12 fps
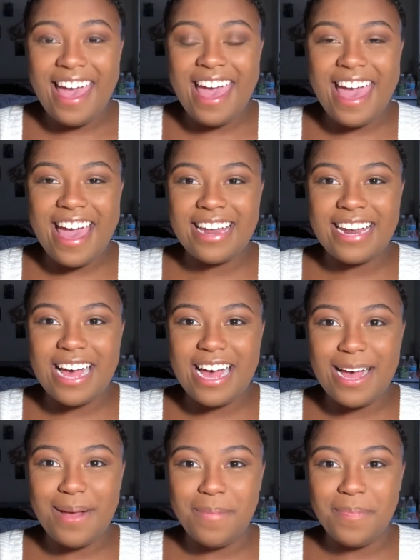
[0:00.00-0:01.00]

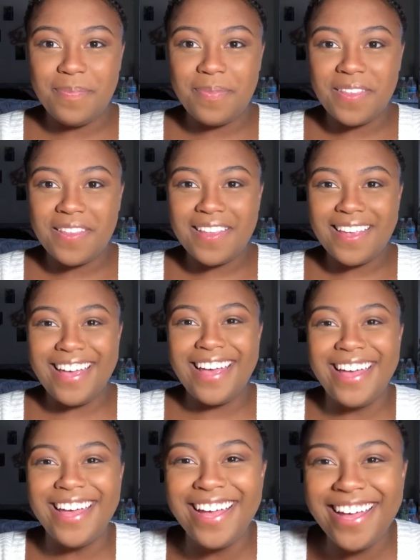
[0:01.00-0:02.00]
And
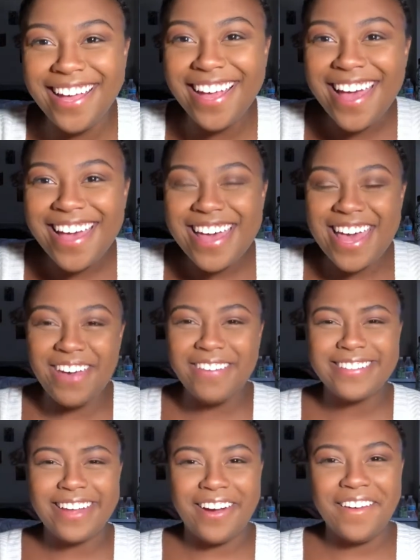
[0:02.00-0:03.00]
he
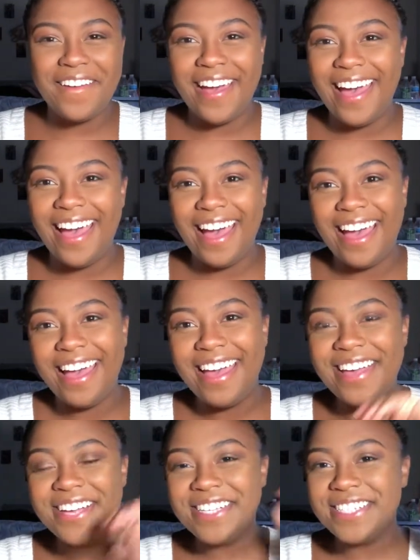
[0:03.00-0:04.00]
was like, okay.
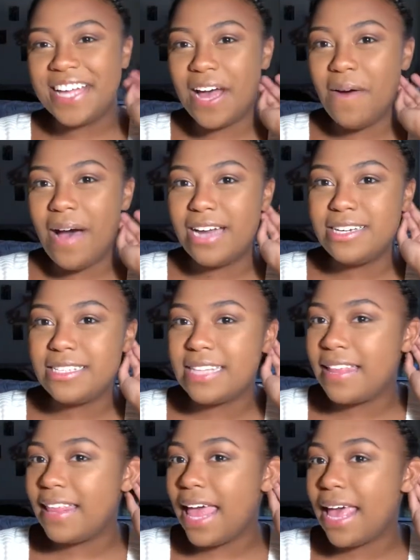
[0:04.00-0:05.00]
So I just
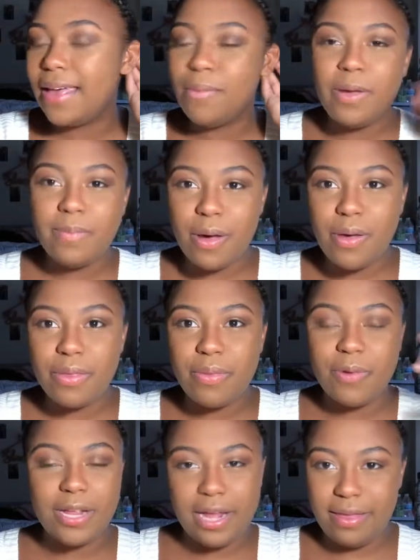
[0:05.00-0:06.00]
said, like, we both
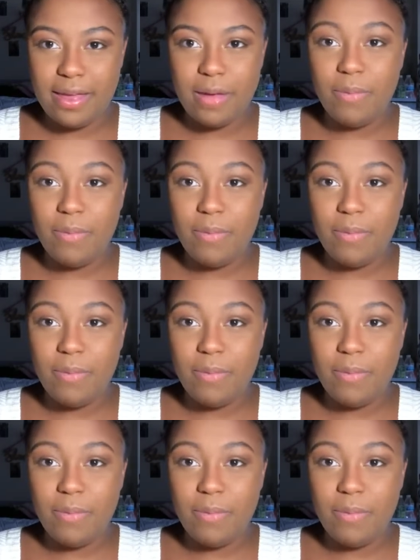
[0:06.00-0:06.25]
think